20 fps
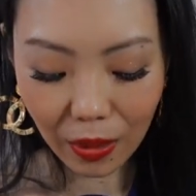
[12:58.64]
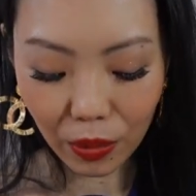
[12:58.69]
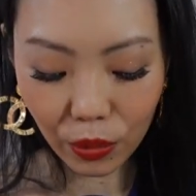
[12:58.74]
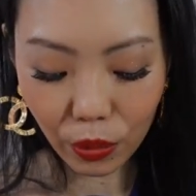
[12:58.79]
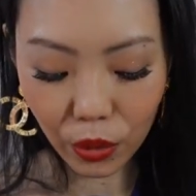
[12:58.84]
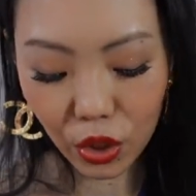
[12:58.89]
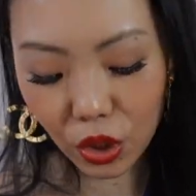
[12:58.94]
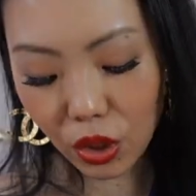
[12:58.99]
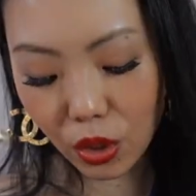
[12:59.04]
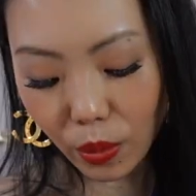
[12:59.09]

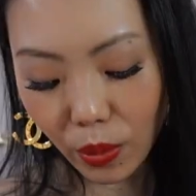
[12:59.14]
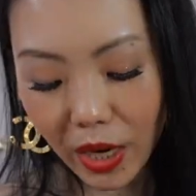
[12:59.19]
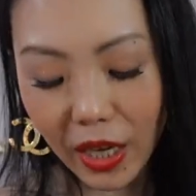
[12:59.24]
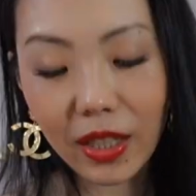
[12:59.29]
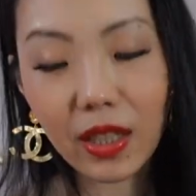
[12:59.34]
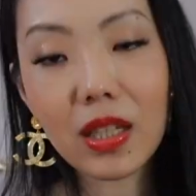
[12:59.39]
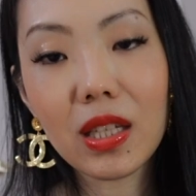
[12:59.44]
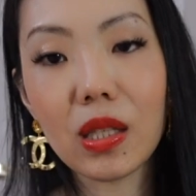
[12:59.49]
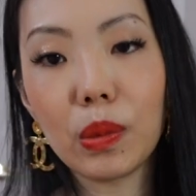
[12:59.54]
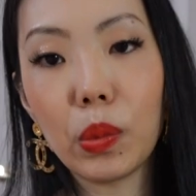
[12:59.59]
which is why
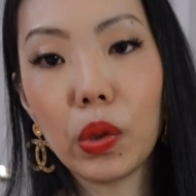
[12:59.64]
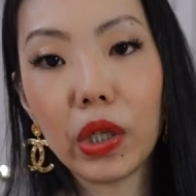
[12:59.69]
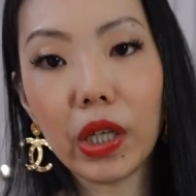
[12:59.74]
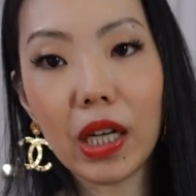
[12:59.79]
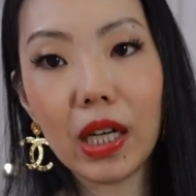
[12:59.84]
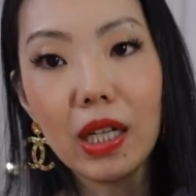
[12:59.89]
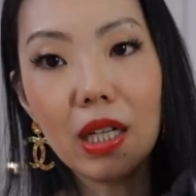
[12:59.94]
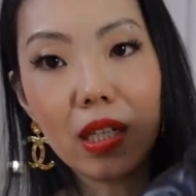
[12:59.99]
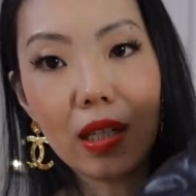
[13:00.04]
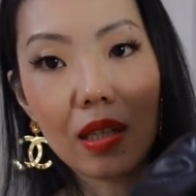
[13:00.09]
the
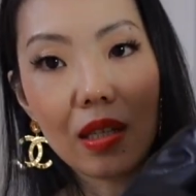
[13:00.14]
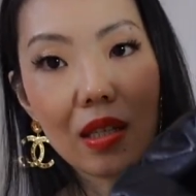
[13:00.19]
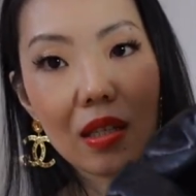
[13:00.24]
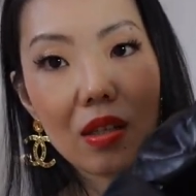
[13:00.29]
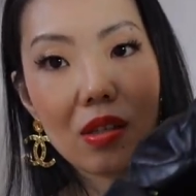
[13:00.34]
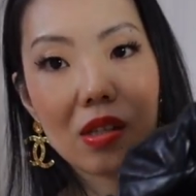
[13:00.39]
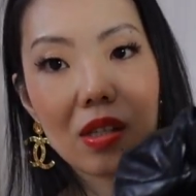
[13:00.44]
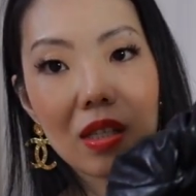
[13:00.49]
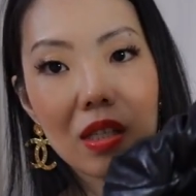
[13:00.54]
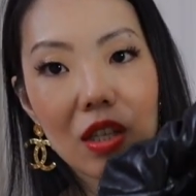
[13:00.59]
Samorga is
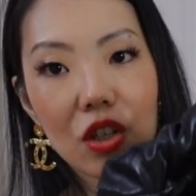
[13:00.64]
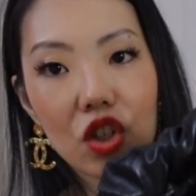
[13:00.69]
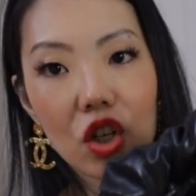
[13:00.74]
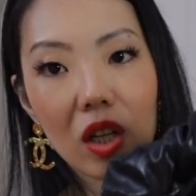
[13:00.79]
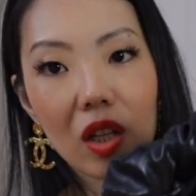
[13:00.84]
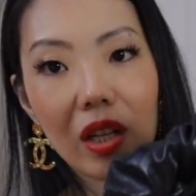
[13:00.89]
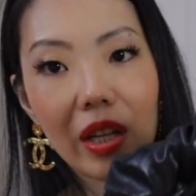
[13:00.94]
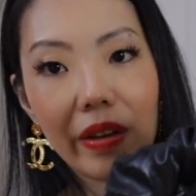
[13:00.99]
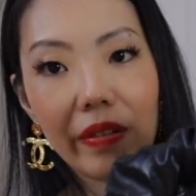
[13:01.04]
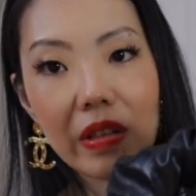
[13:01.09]
such a
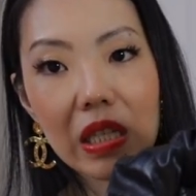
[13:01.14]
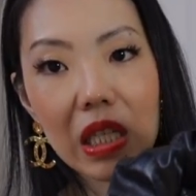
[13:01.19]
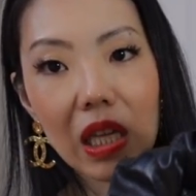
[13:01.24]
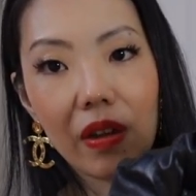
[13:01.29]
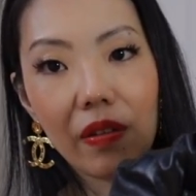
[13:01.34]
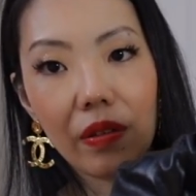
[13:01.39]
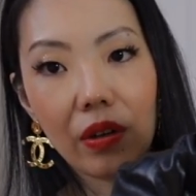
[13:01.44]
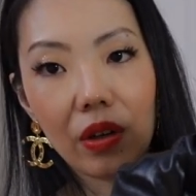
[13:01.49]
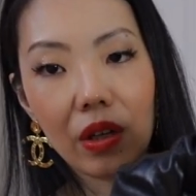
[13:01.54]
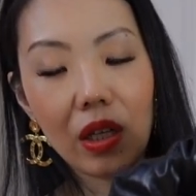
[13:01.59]

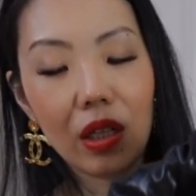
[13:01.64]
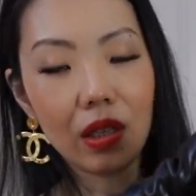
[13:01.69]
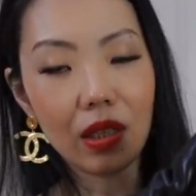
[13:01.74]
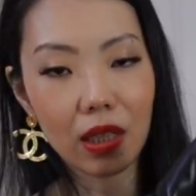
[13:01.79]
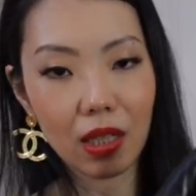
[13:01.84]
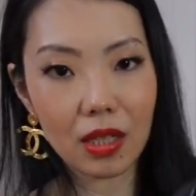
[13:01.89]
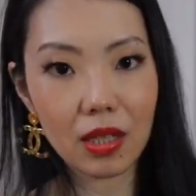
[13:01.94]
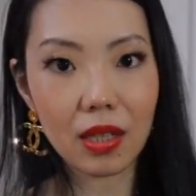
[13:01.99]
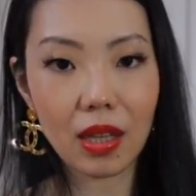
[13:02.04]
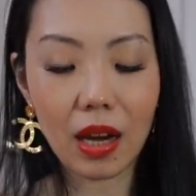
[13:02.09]
lifesaver. It
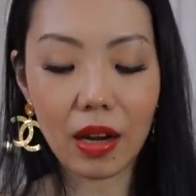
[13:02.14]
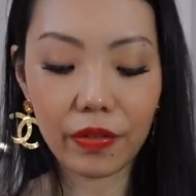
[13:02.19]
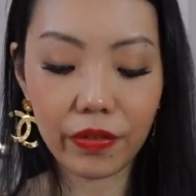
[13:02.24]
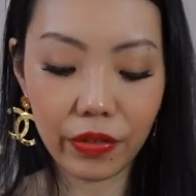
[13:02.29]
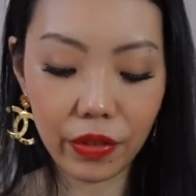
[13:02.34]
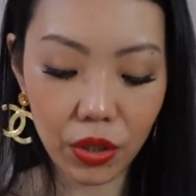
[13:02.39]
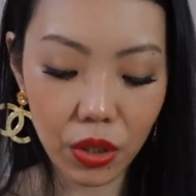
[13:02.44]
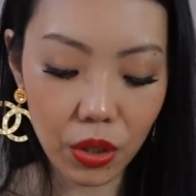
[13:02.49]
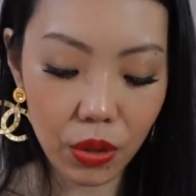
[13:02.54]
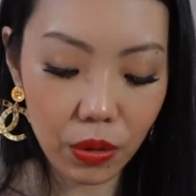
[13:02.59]
does that
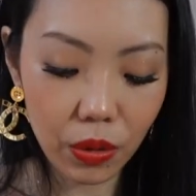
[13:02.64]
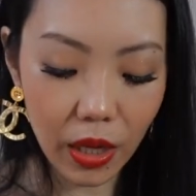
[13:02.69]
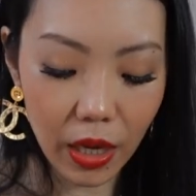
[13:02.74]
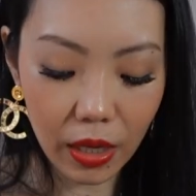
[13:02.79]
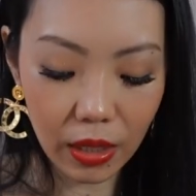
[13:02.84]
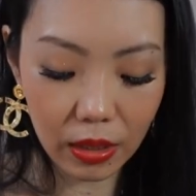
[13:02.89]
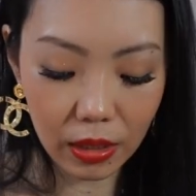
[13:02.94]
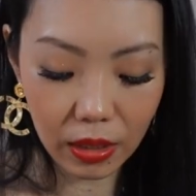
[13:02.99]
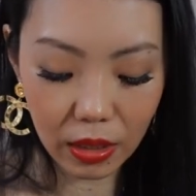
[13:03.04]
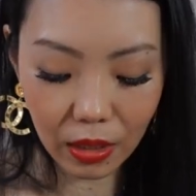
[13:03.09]
for you,
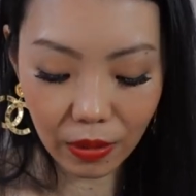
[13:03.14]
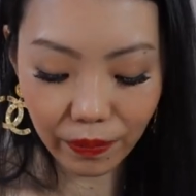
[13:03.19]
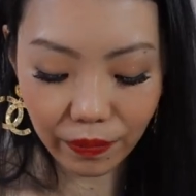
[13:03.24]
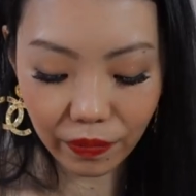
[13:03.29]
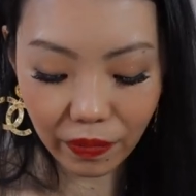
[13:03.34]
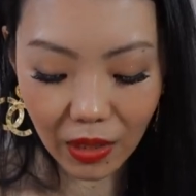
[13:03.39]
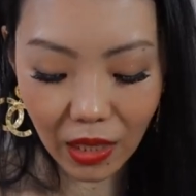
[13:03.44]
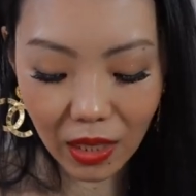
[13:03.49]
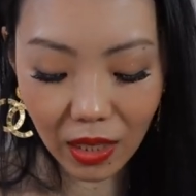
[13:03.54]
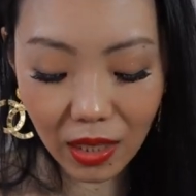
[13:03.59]
and
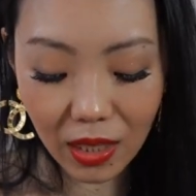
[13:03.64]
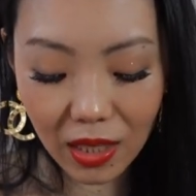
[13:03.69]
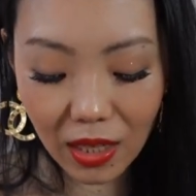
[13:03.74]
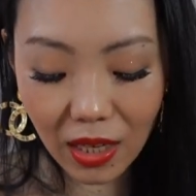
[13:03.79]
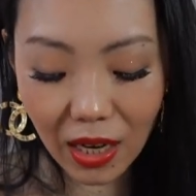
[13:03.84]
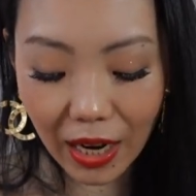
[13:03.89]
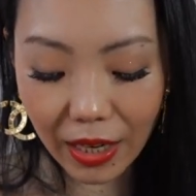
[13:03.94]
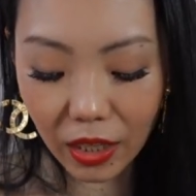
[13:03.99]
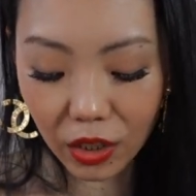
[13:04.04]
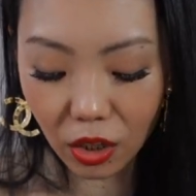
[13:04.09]
it is
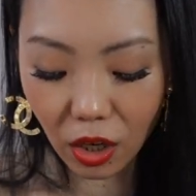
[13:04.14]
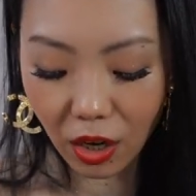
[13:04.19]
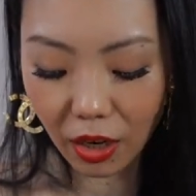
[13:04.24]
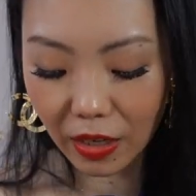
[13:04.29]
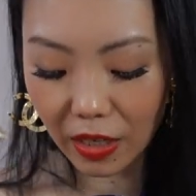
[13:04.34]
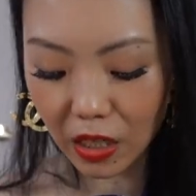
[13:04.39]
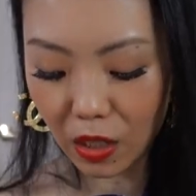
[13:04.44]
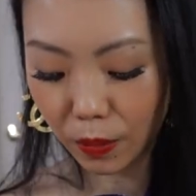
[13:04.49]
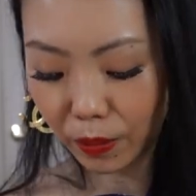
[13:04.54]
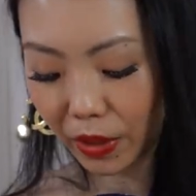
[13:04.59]
an added
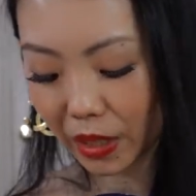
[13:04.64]
cost,